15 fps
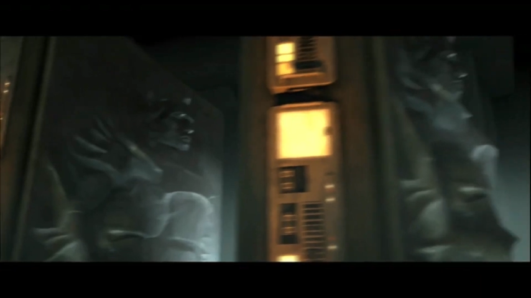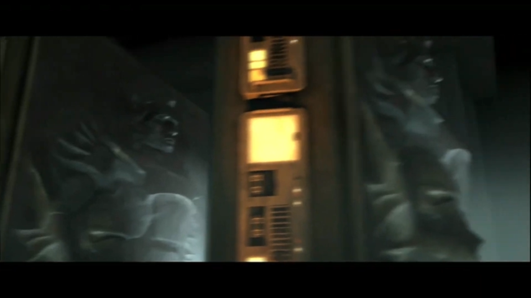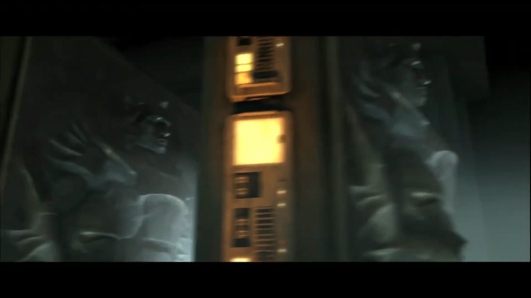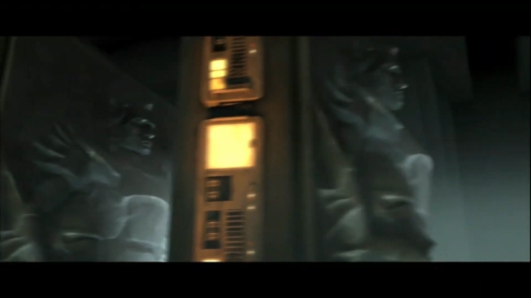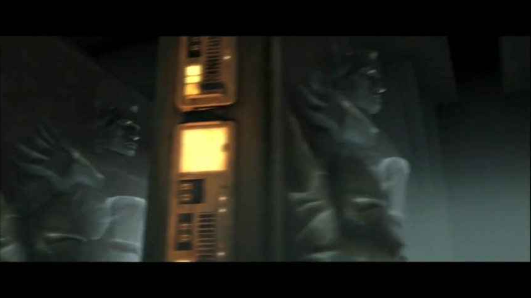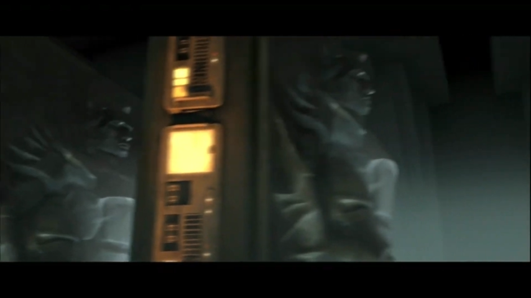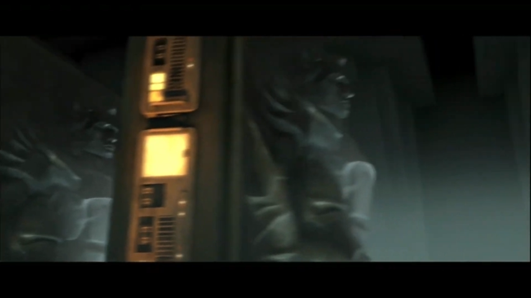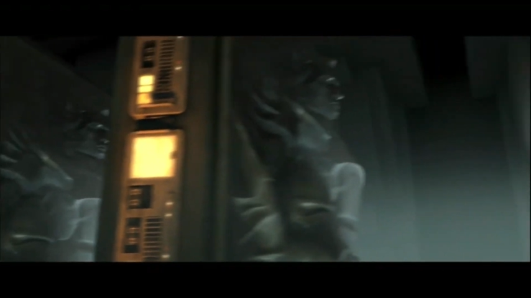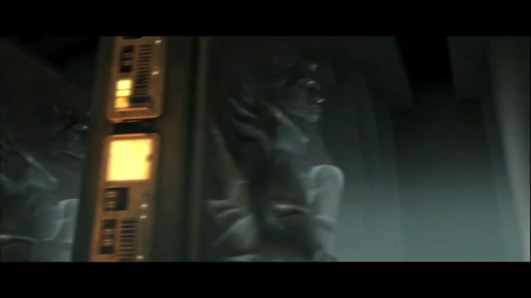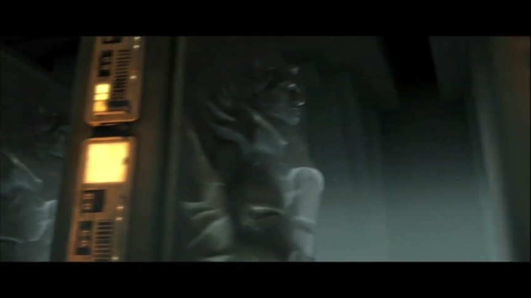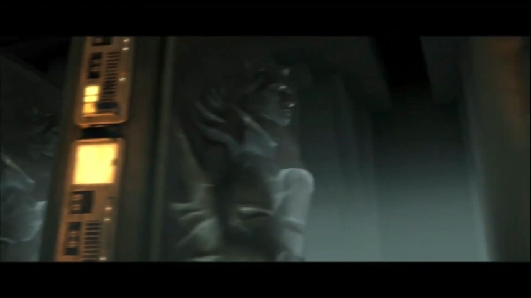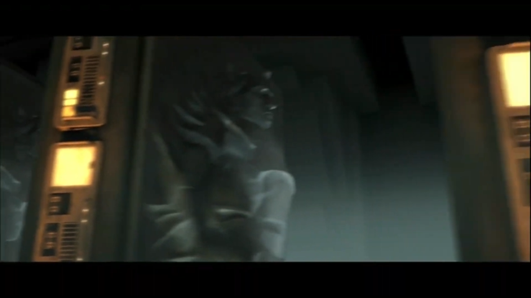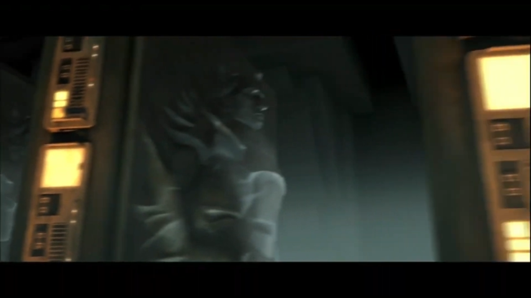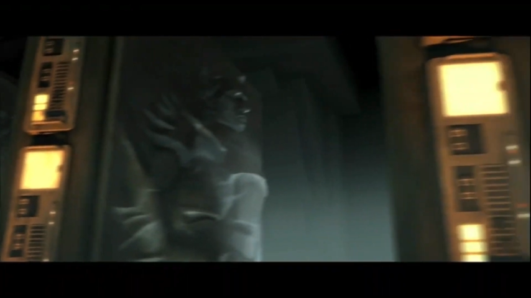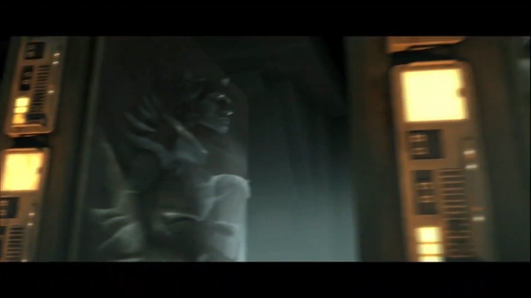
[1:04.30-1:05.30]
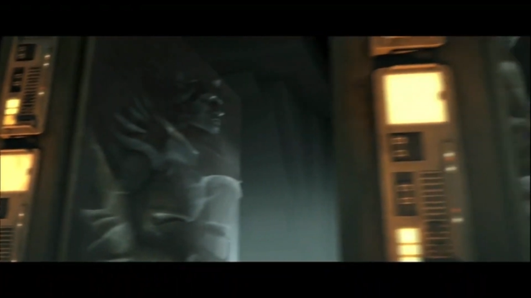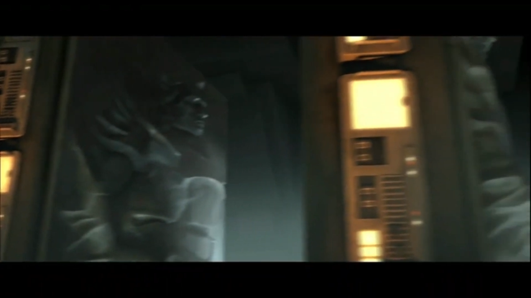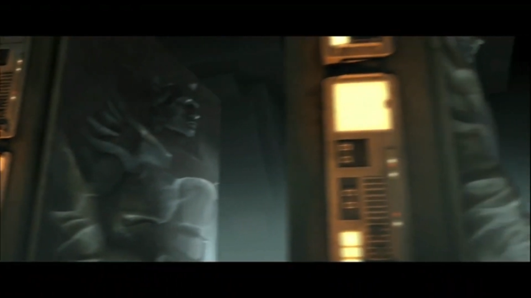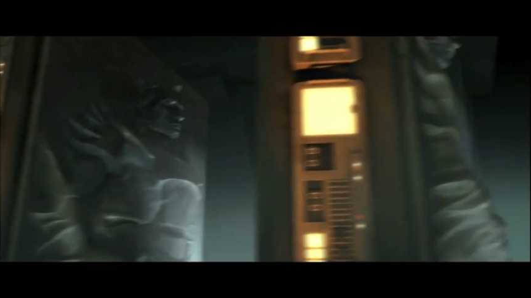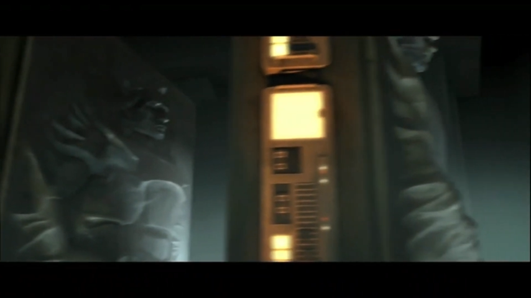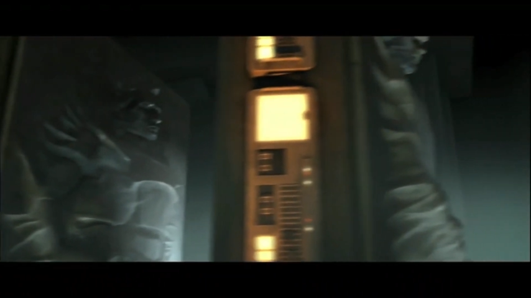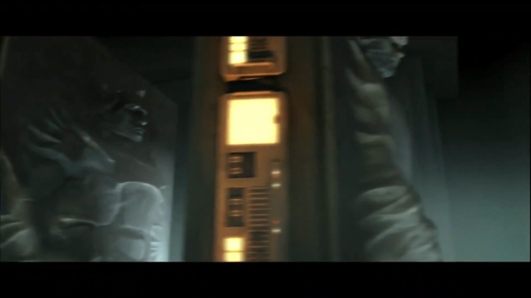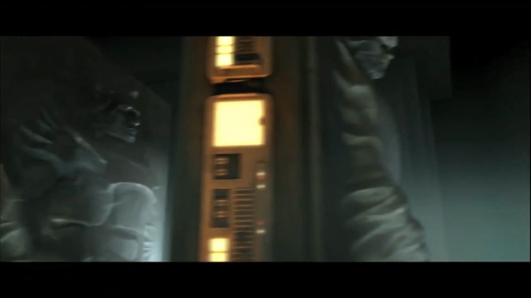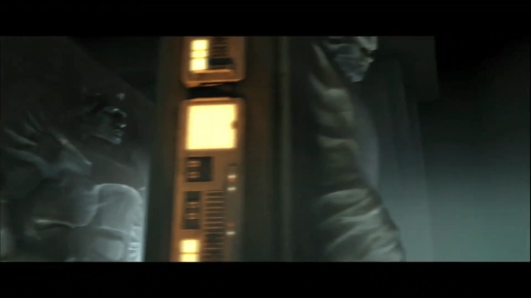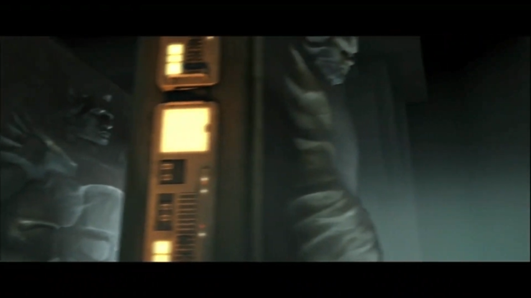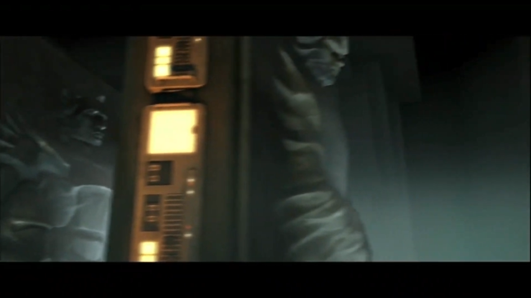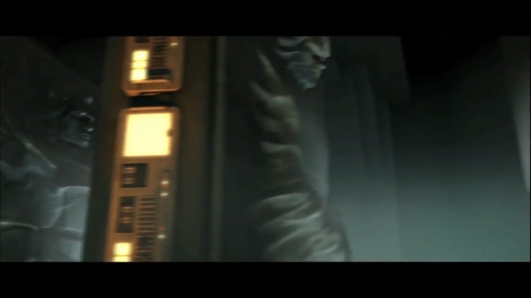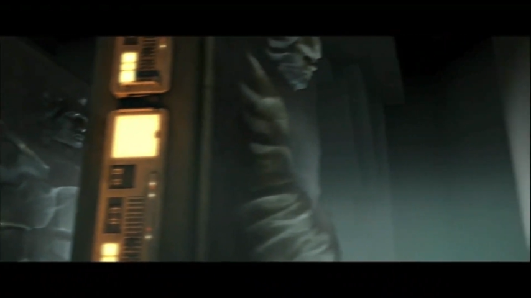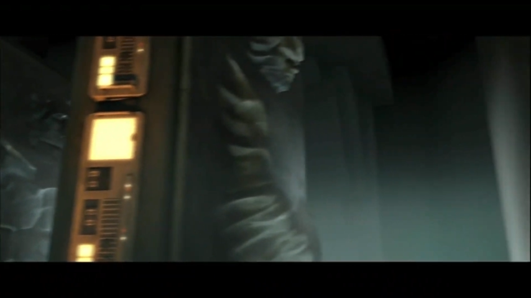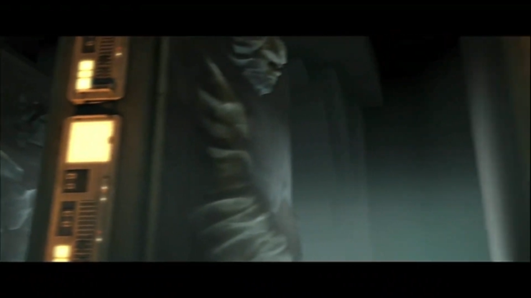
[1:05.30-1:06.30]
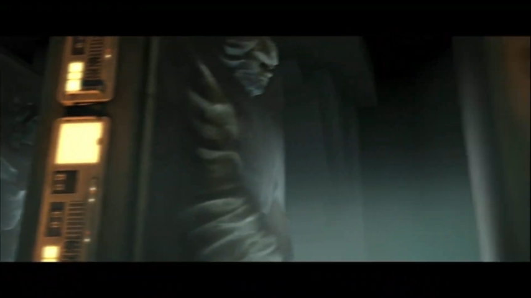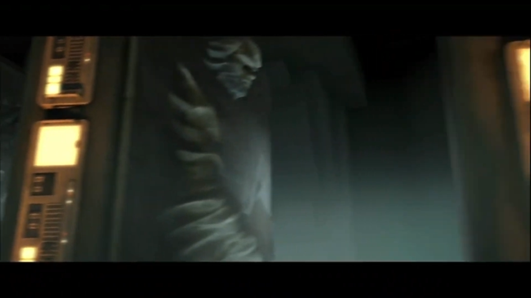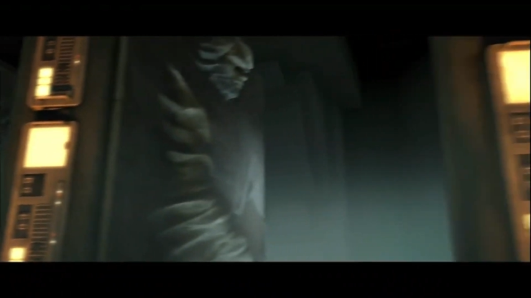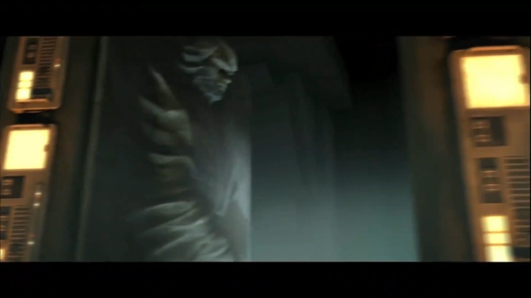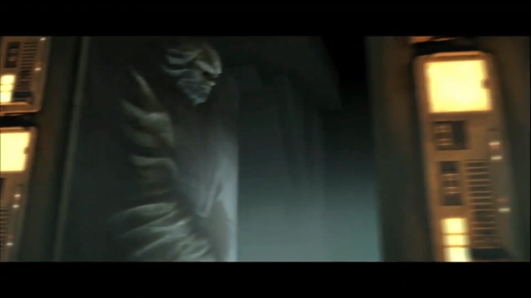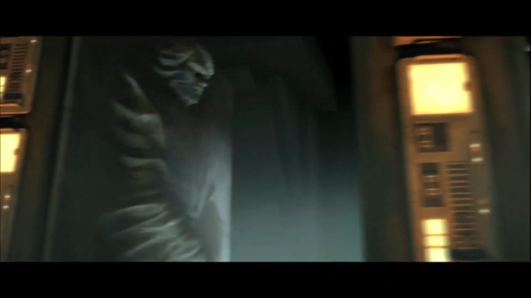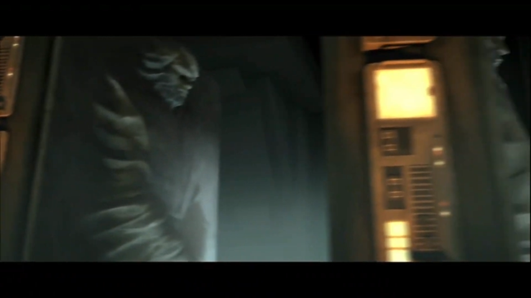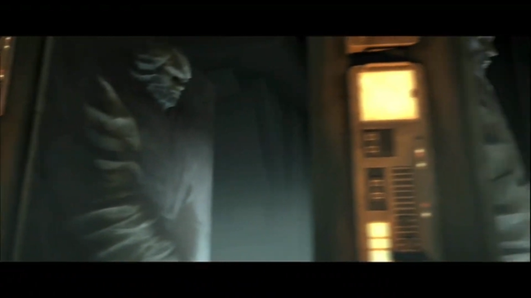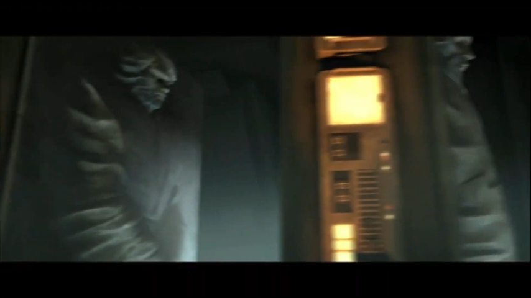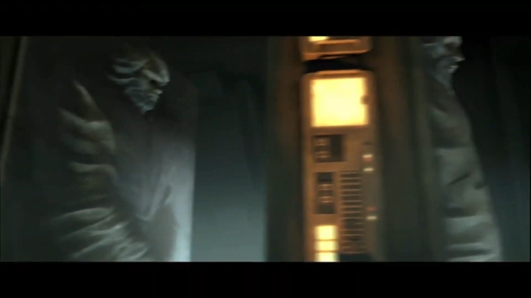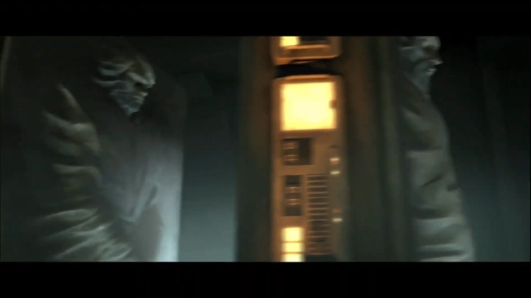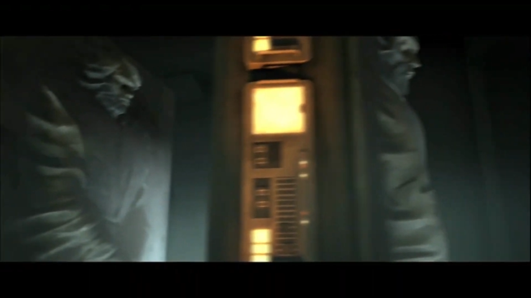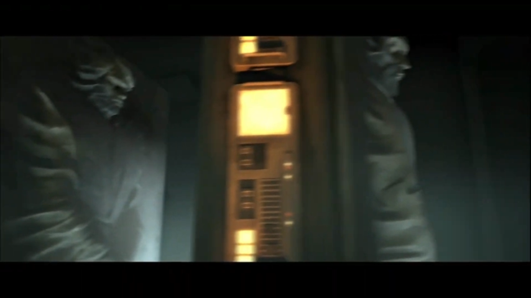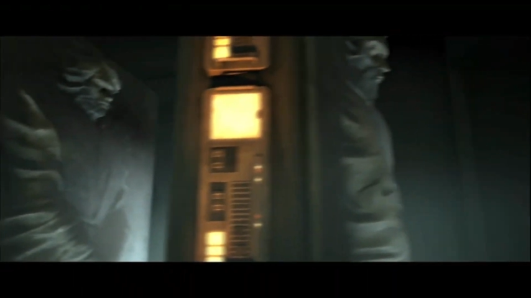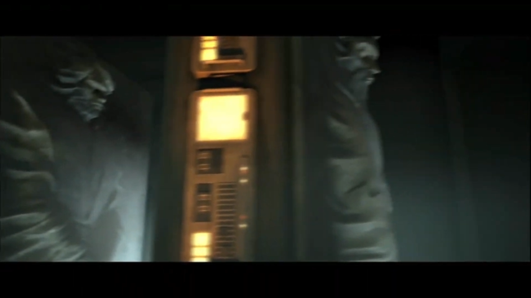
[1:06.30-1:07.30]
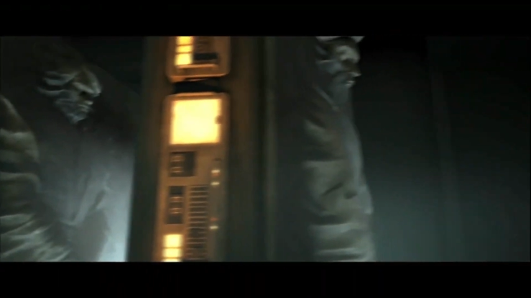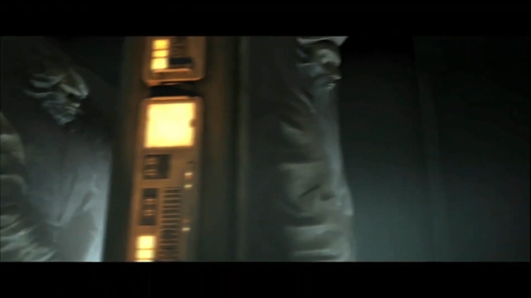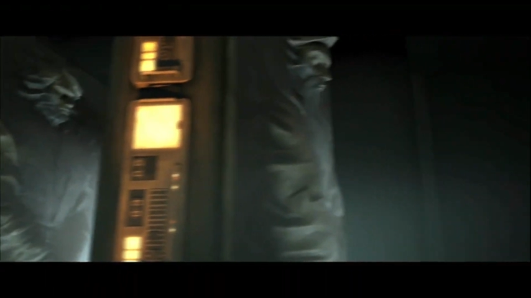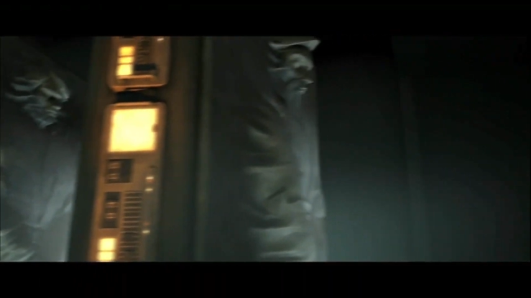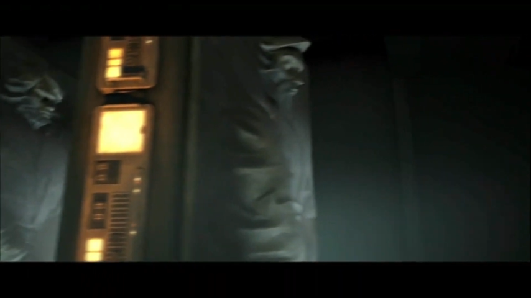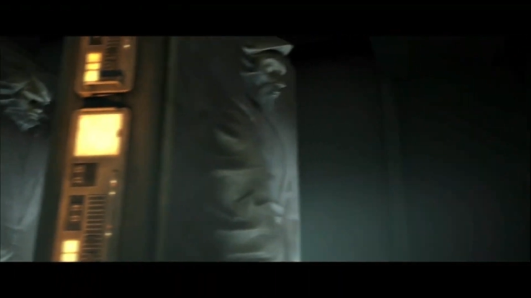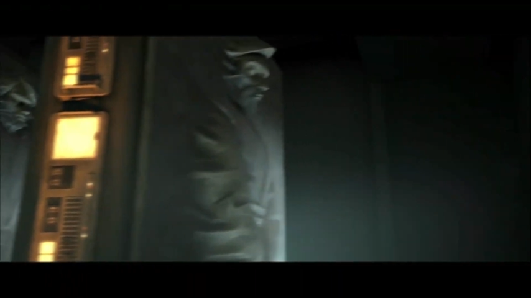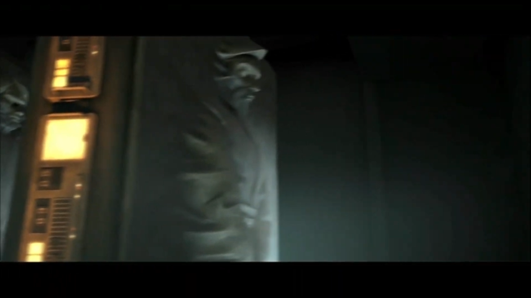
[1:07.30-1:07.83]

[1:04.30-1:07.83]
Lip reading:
Nobody's mouth can be seen.